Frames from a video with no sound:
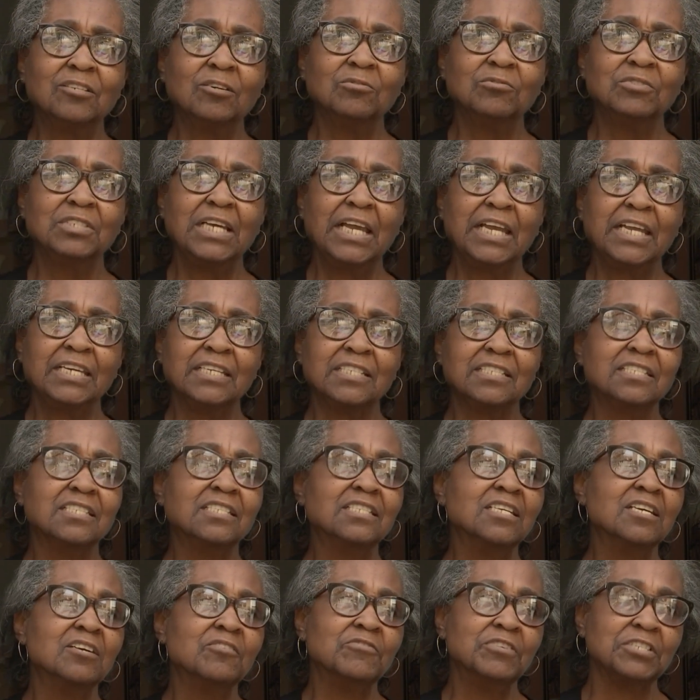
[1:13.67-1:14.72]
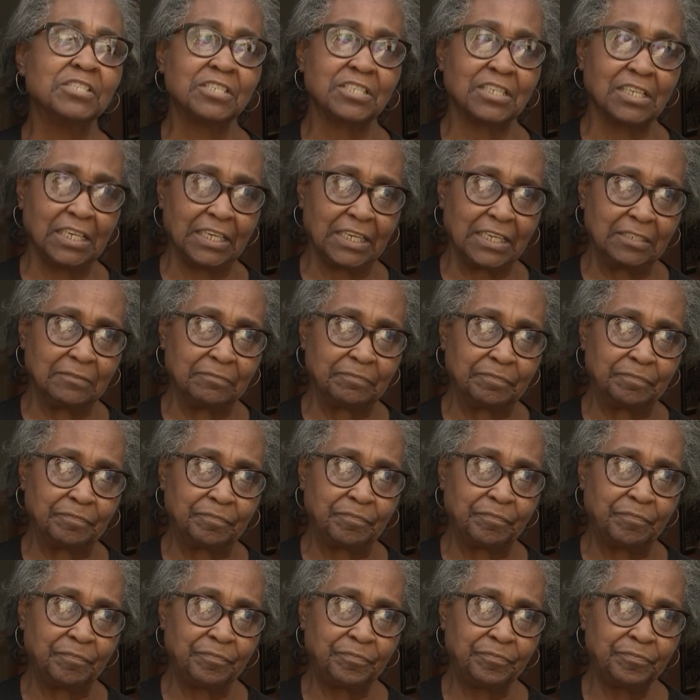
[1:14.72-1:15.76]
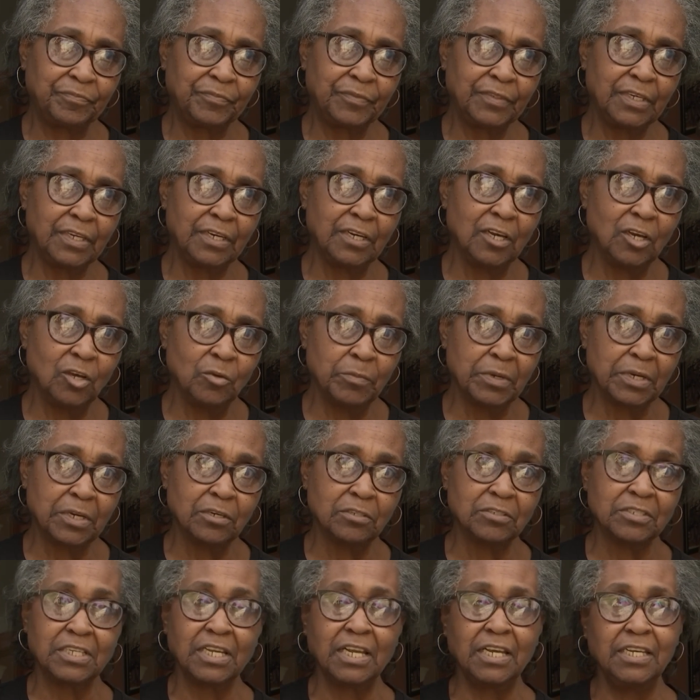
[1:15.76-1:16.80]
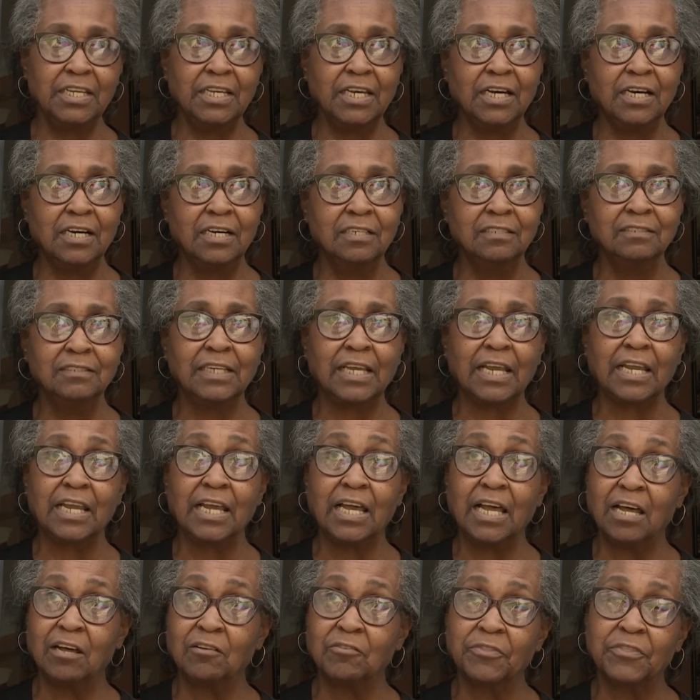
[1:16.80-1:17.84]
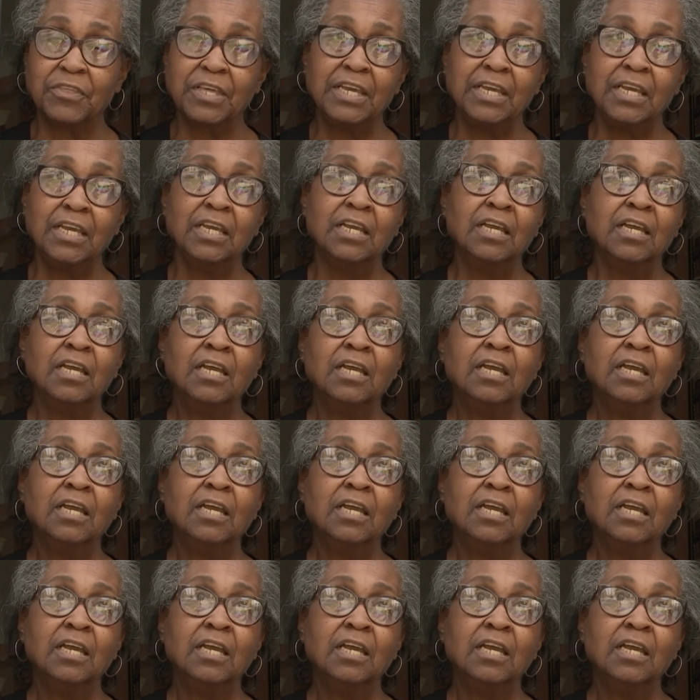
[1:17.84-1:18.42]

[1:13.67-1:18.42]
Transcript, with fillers: don't take it seriously, you know, because they're young, they're healthy,